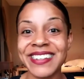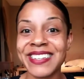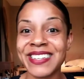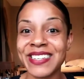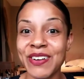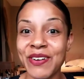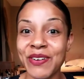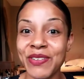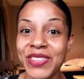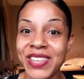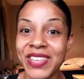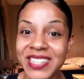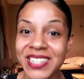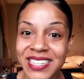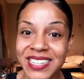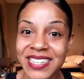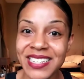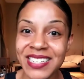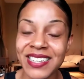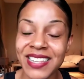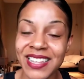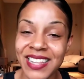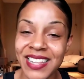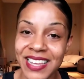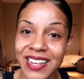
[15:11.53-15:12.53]
So this
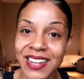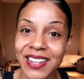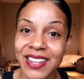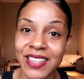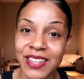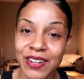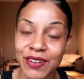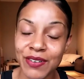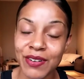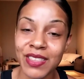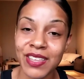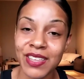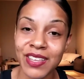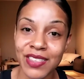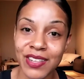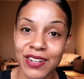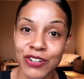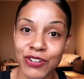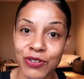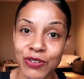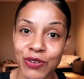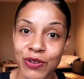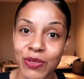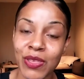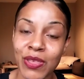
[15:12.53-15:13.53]
is like literally the
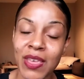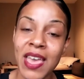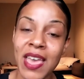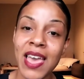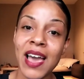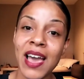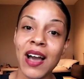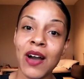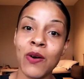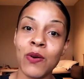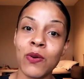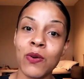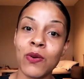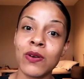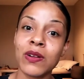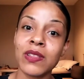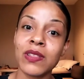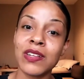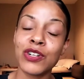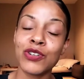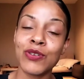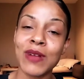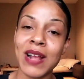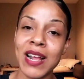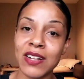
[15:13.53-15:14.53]
truth, or
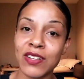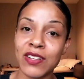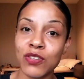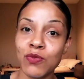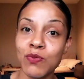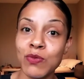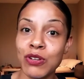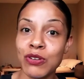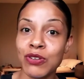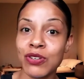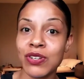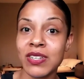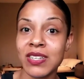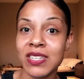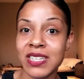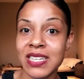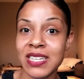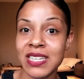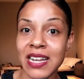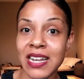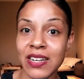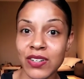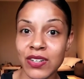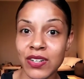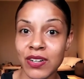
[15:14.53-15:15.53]
the transmutation
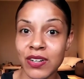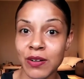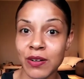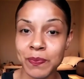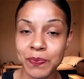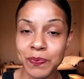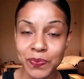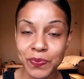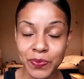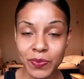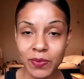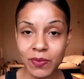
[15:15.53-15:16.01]
center,